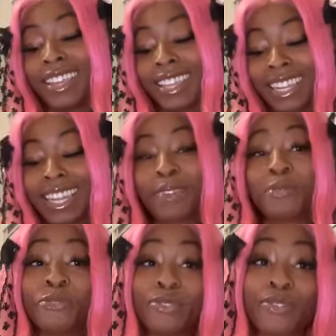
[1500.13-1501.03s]
They like when
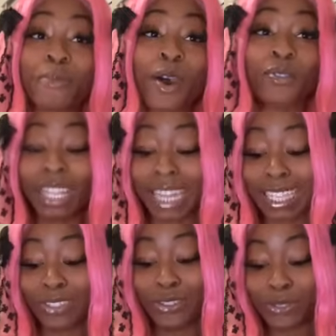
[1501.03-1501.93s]
you use your mouth, or they like
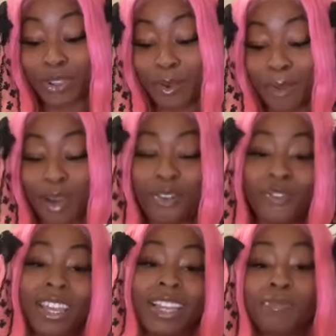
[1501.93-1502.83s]
to use their mouth
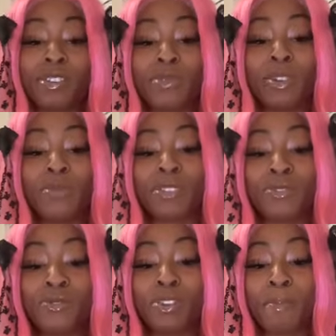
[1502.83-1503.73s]
person really wants to
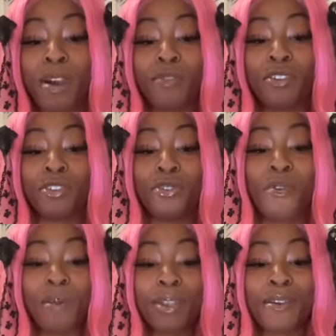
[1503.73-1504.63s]
use their mouth on you,
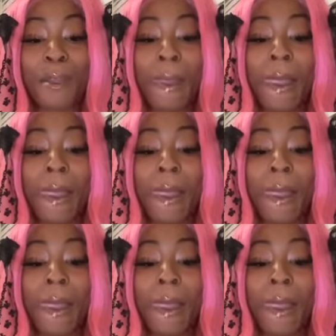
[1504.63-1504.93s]
I'm hearing.